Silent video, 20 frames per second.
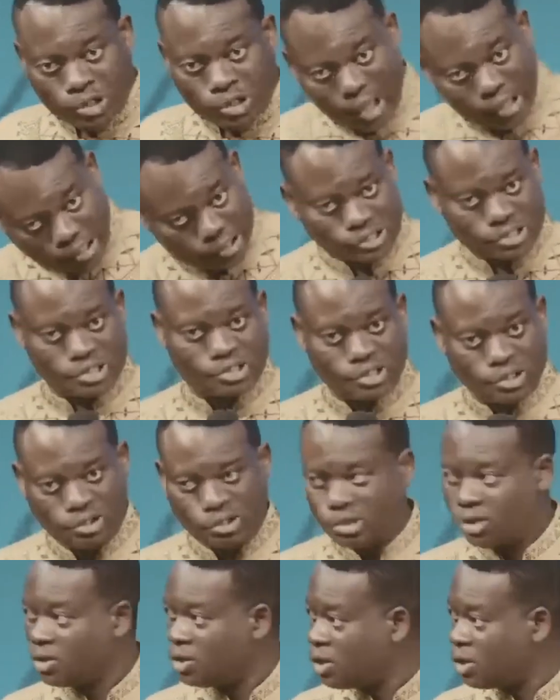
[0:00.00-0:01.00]
take it.
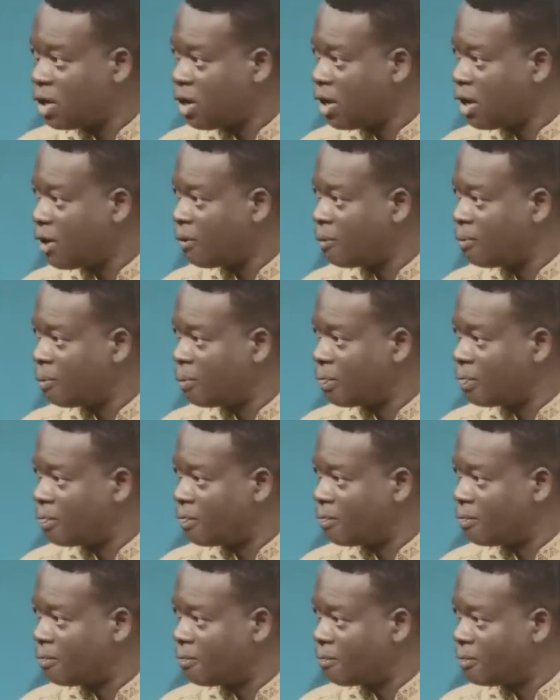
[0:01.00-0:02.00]

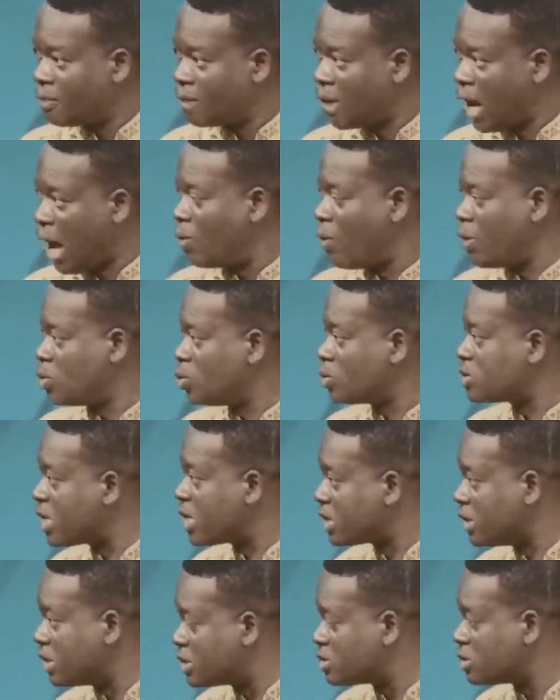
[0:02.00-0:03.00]
And when you
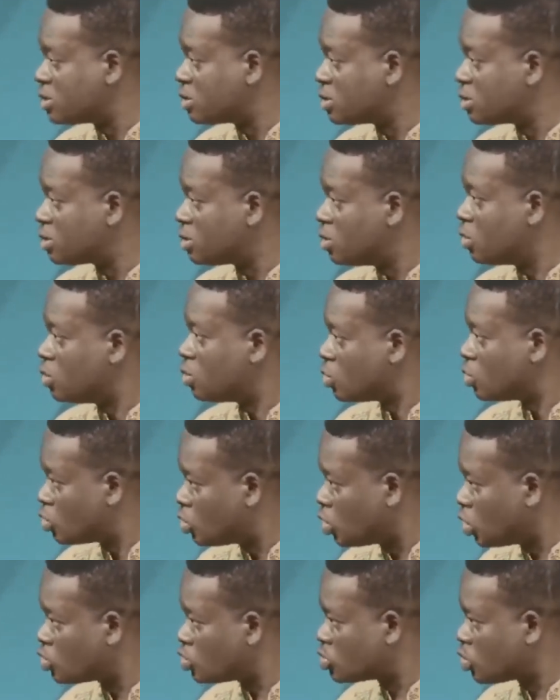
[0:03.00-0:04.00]
take it,
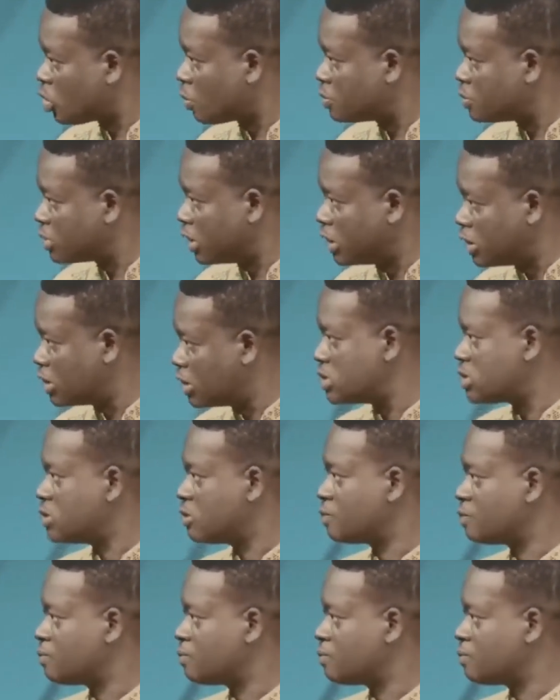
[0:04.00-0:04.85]
don't stop saying it.